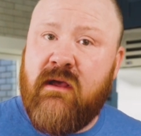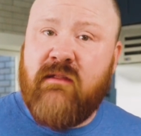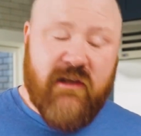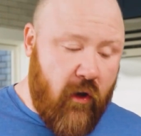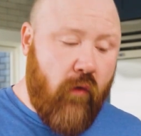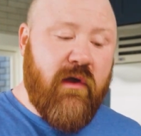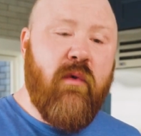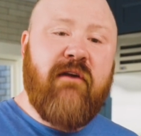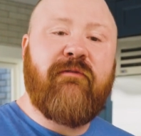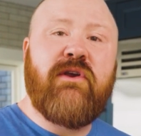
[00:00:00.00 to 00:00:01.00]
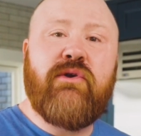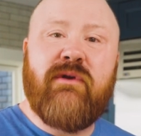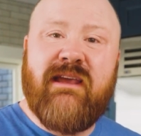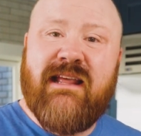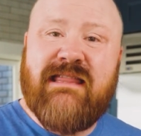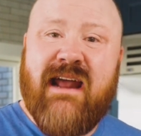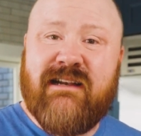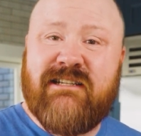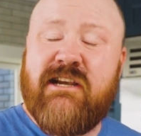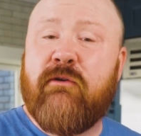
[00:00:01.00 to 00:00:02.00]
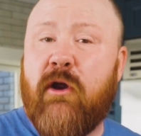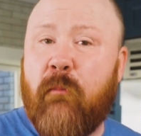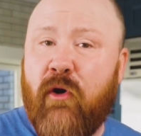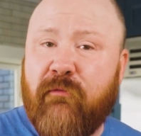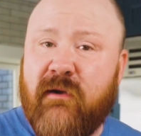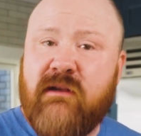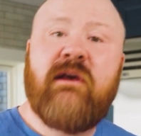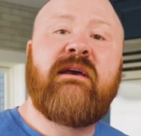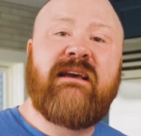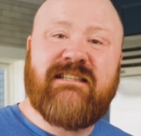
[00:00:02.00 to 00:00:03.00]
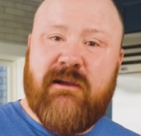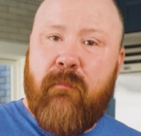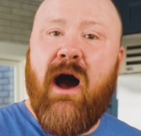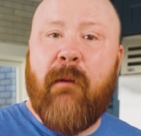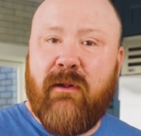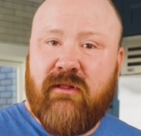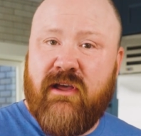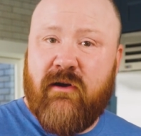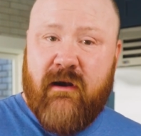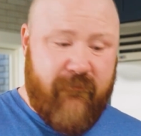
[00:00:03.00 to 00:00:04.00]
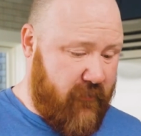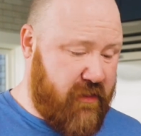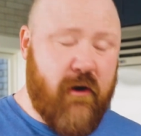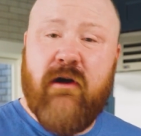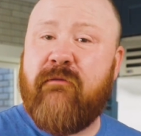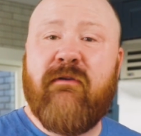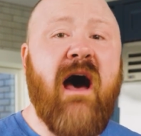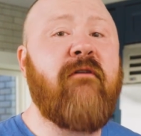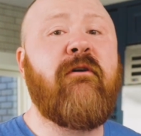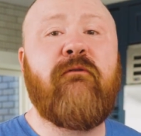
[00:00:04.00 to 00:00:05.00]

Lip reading: the only way for you to get that interior perfect is to pop a lid on it for 35,